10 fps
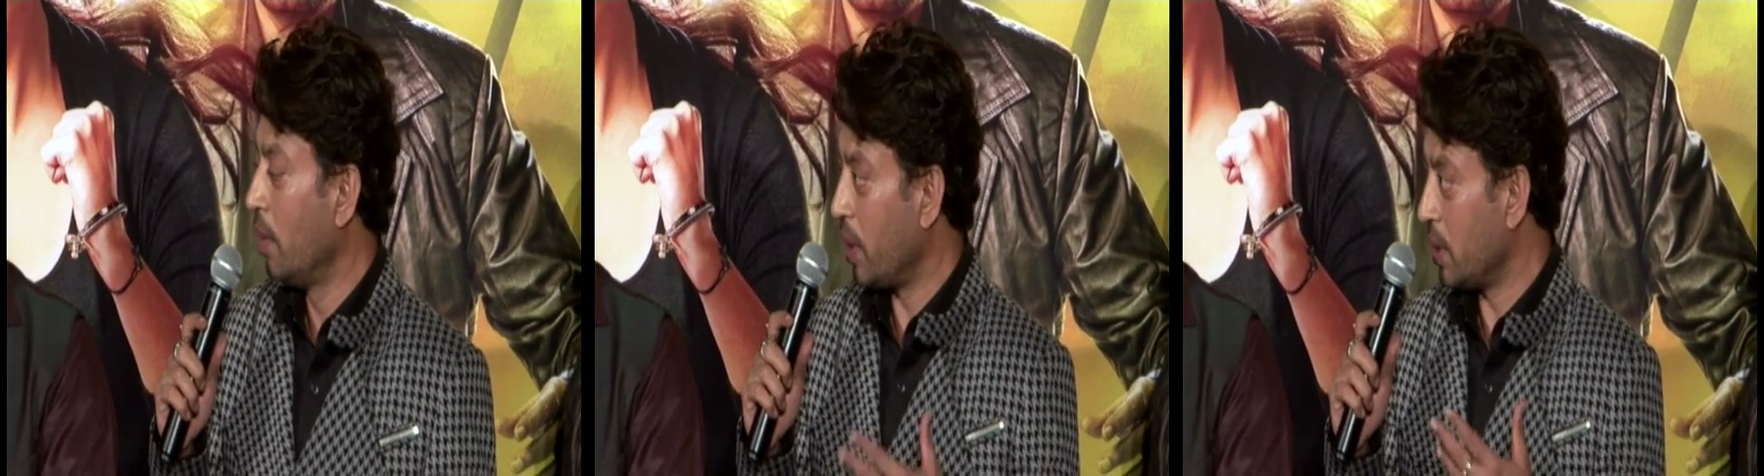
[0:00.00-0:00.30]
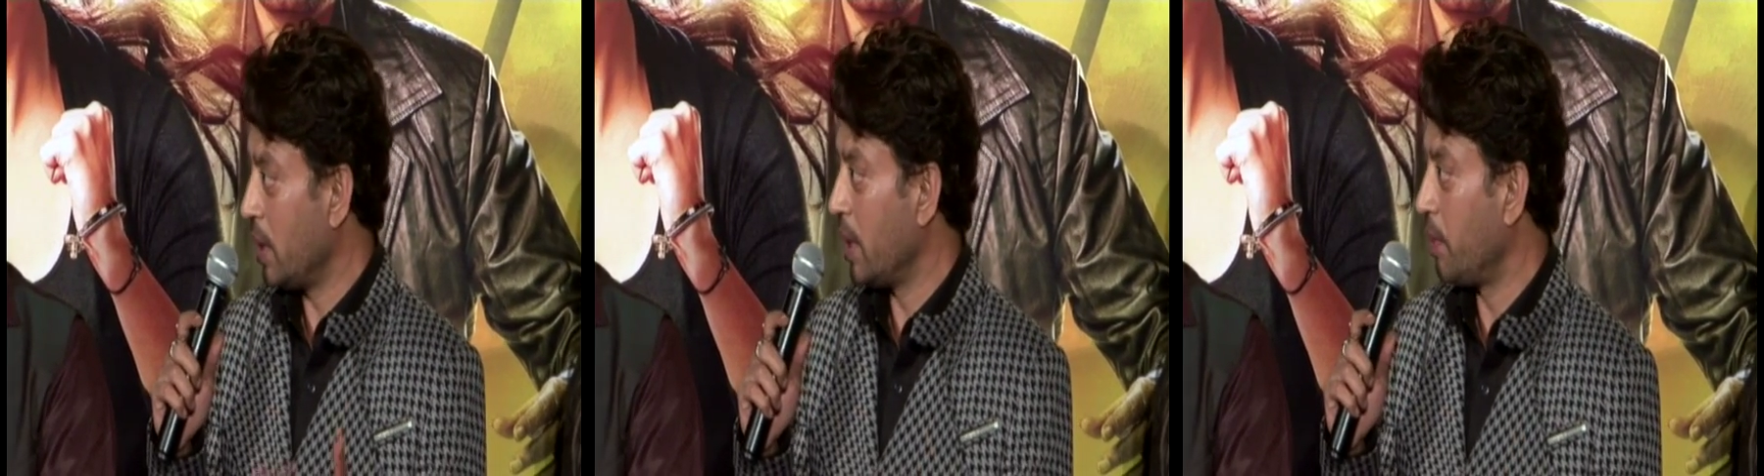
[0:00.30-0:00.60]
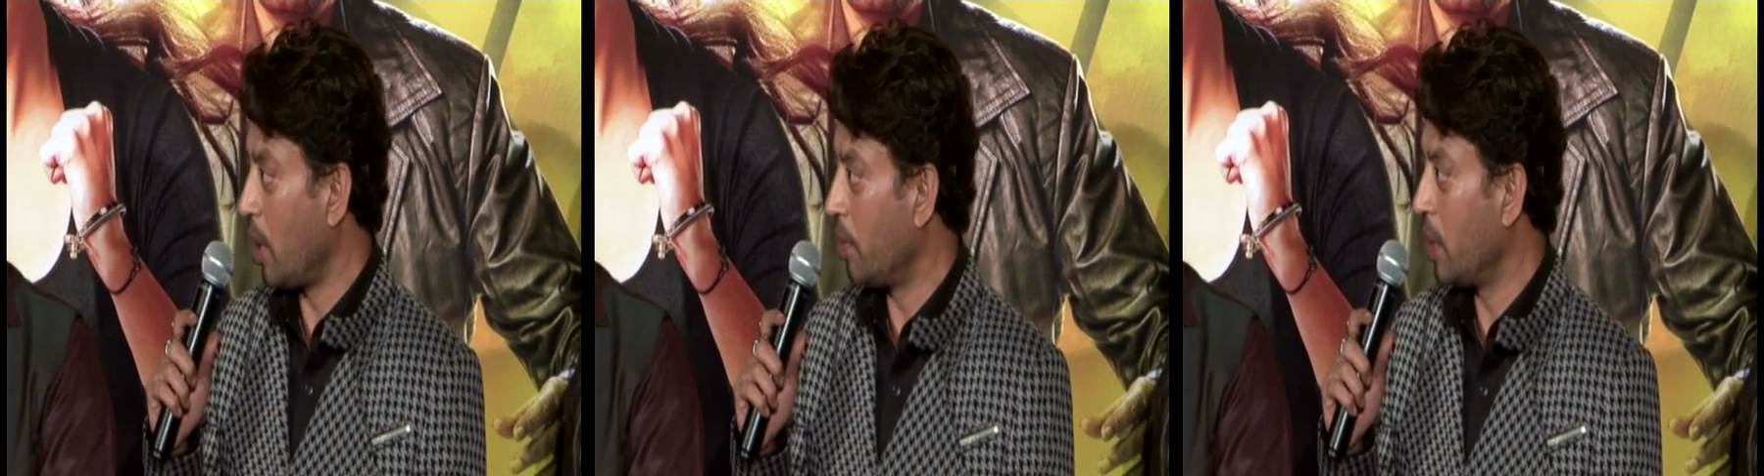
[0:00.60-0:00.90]
present
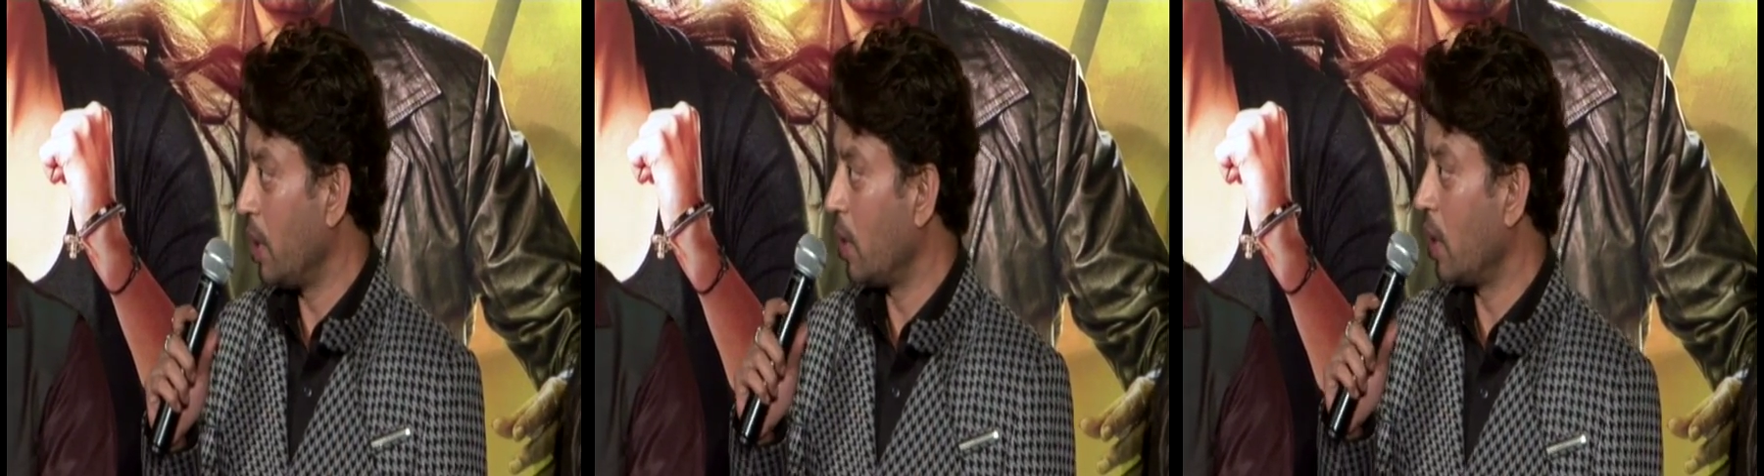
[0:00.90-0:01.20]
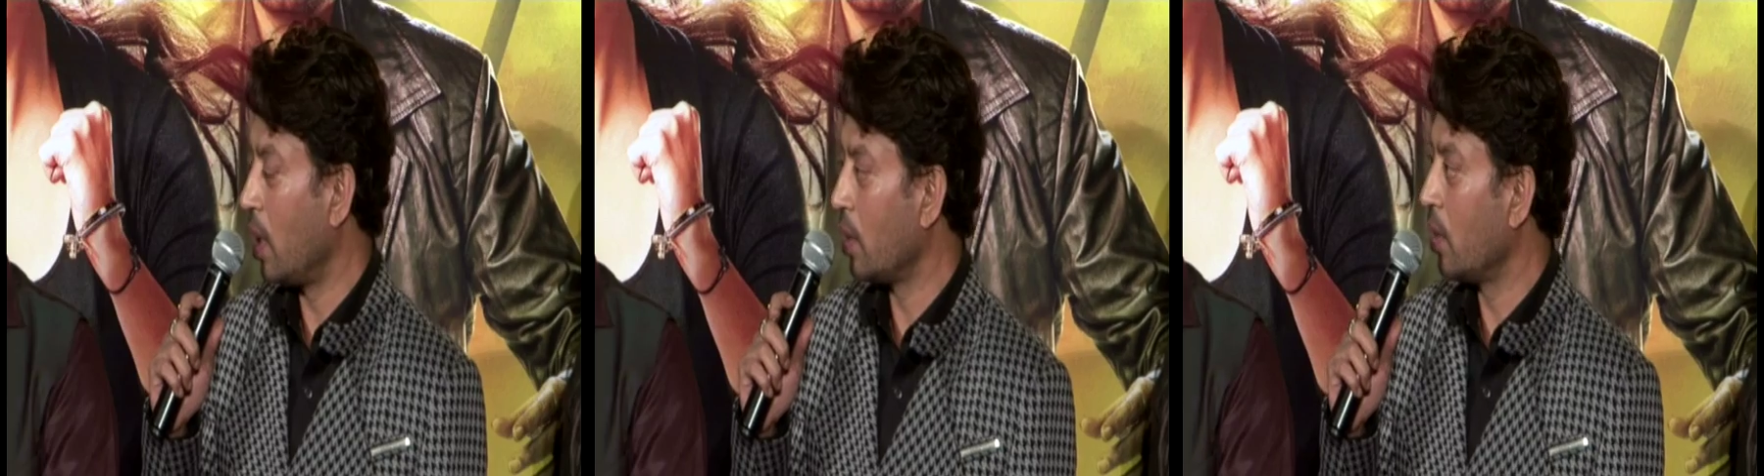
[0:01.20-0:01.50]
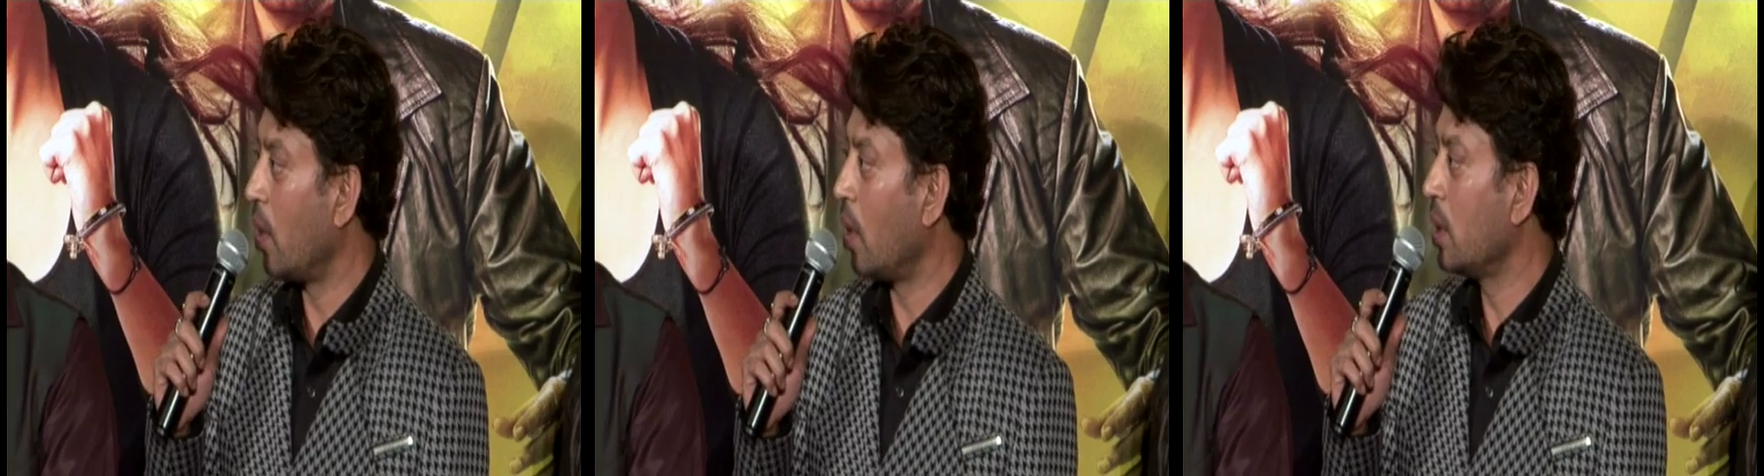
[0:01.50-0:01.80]
it properly or not, you
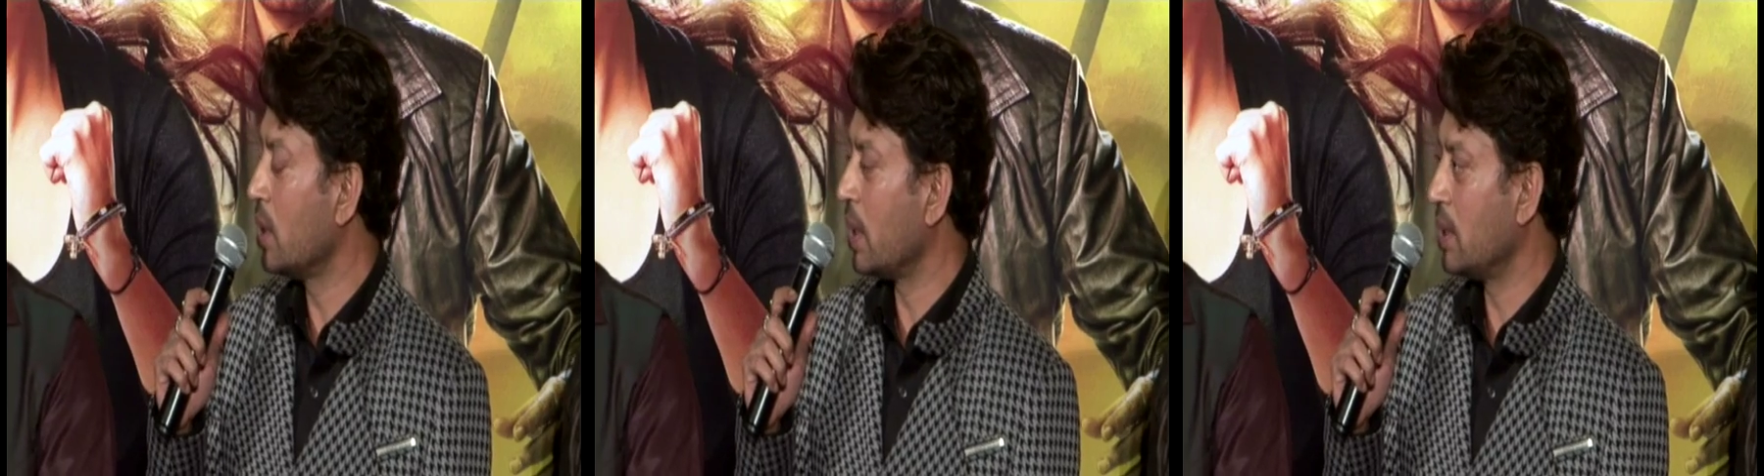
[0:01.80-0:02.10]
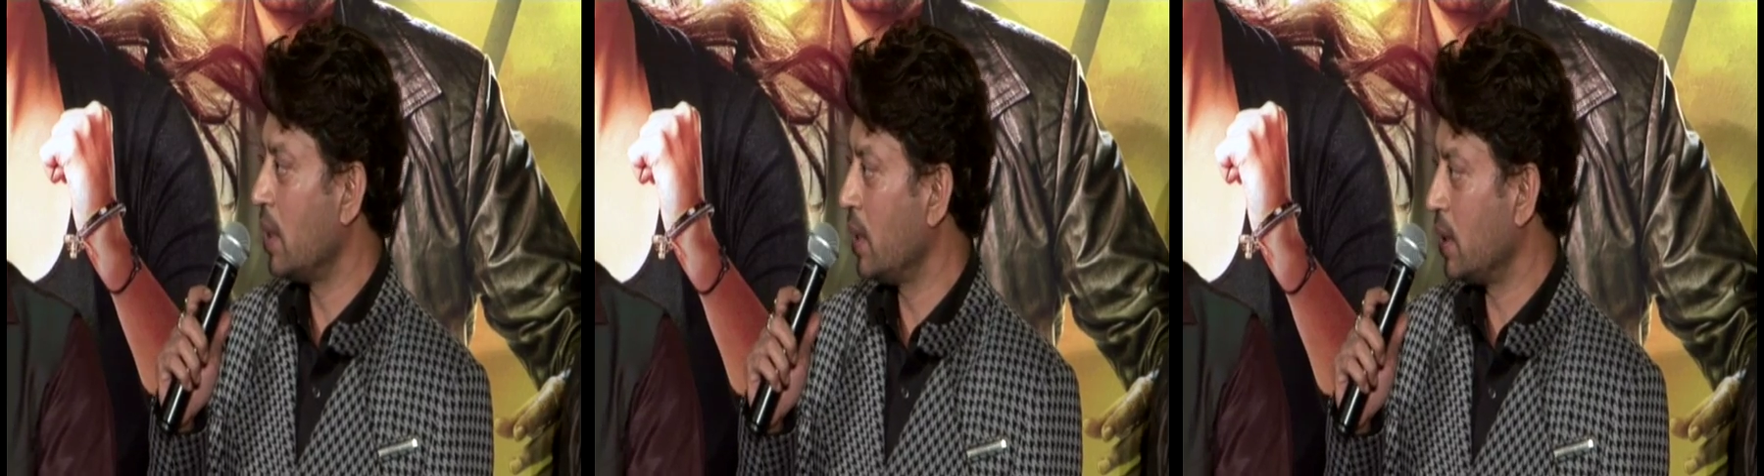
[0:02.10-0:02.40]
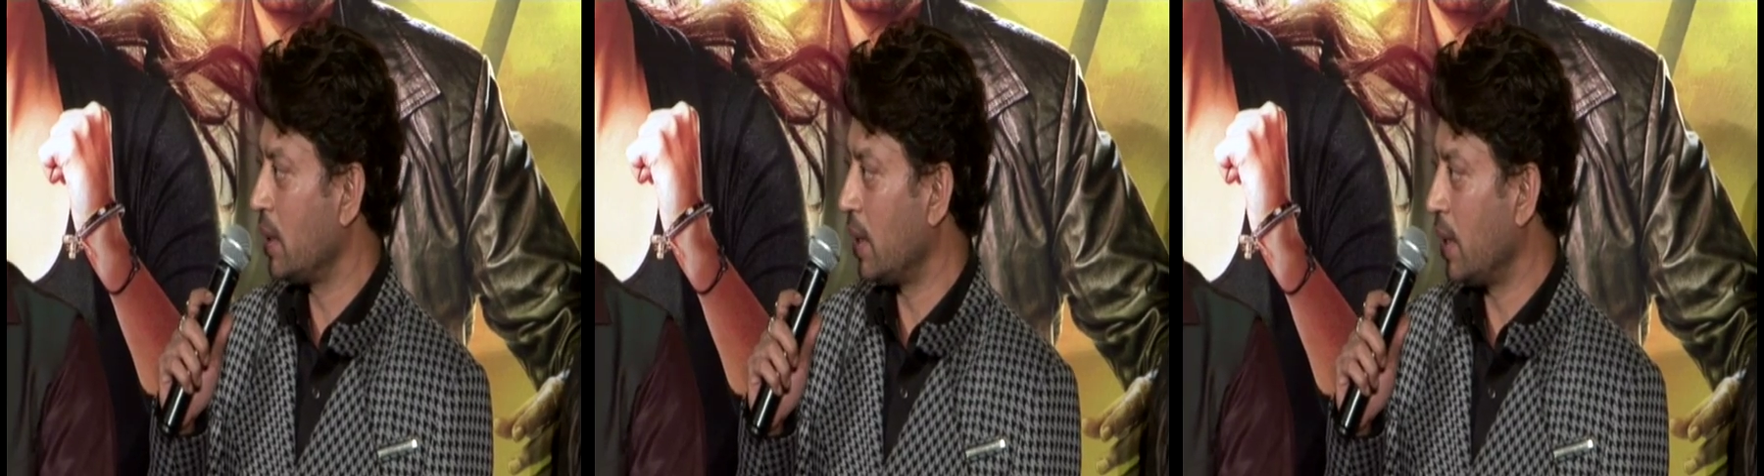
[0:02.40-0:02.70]
know, all these
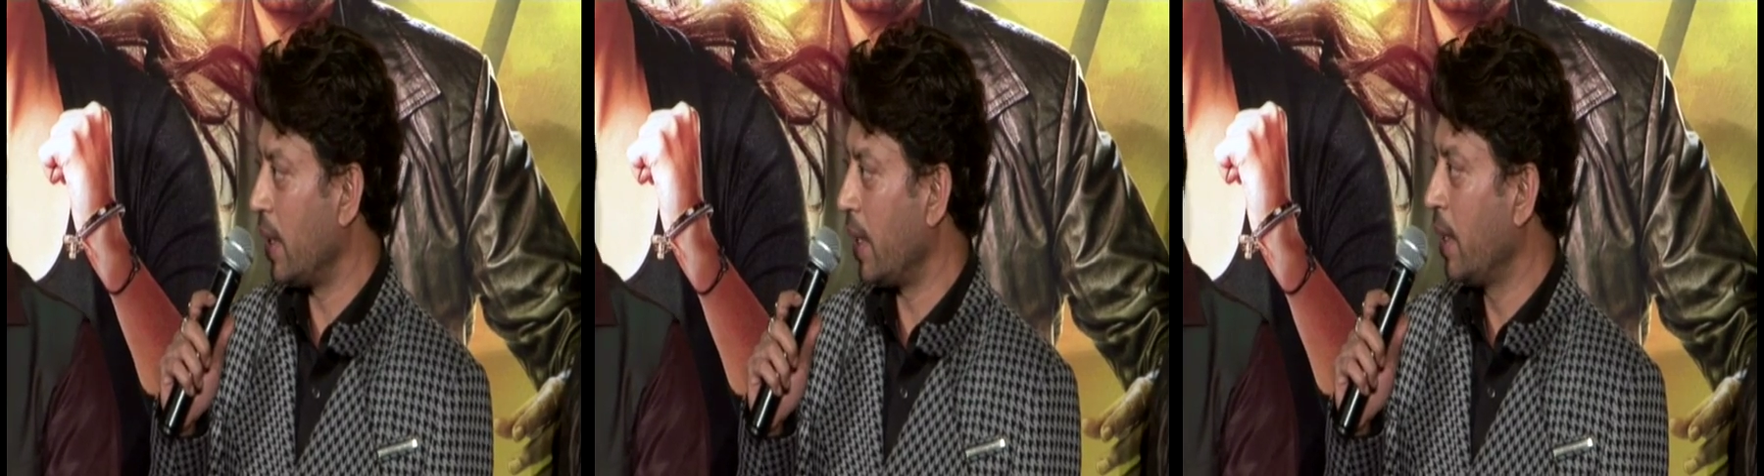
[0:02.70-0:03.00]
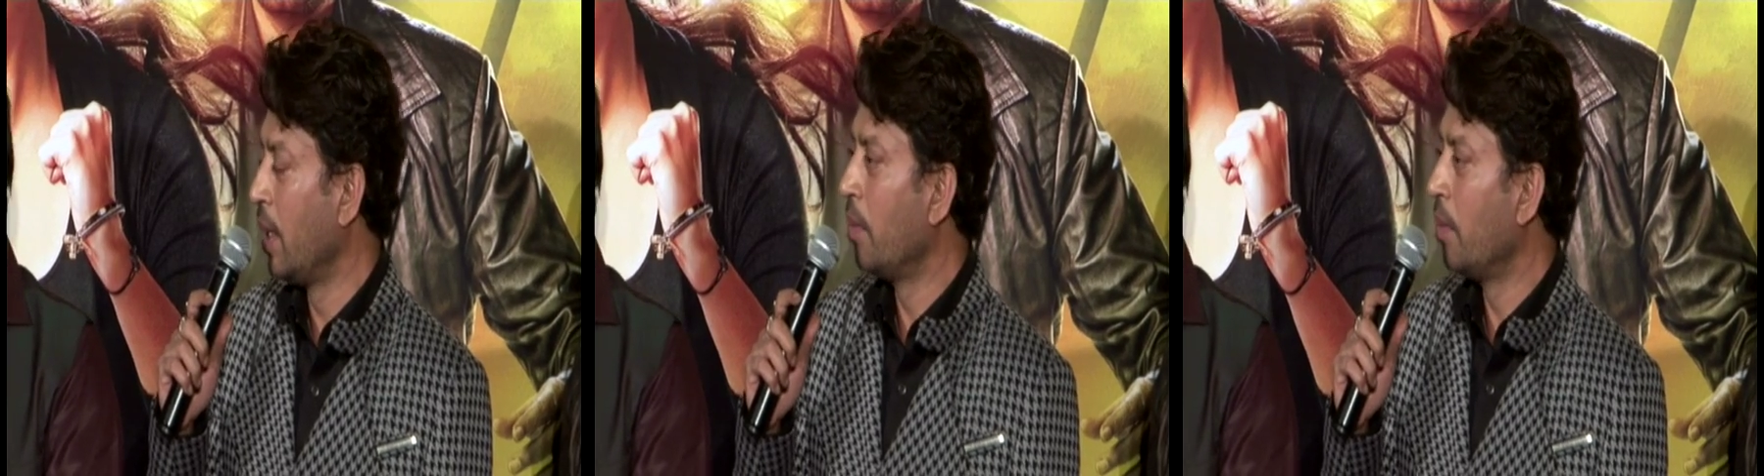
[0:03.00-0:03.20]
considerations are there.